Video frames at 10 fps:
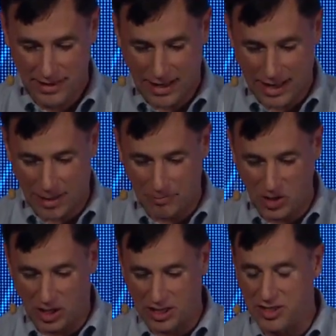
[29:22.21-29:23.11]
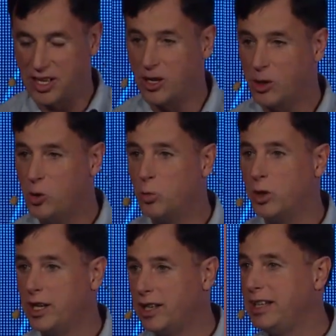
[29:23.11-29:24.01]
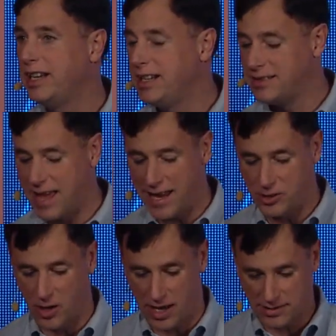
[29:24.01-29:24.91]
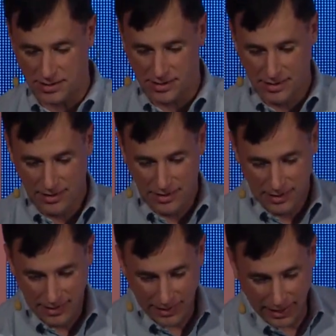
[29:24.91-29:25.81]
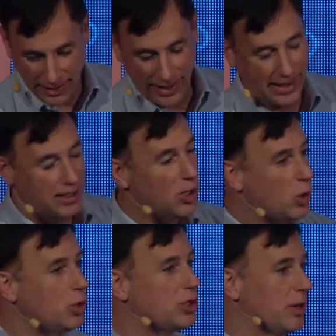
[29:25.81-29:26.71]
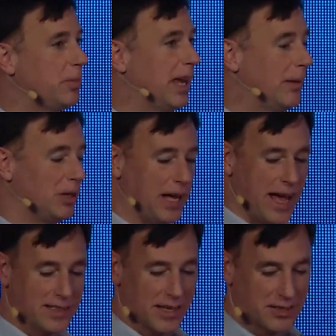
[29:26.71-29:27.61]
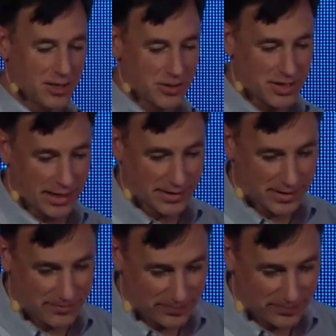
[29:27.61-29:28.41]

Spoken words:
You consider who really needs that trust and who should be able to access those things.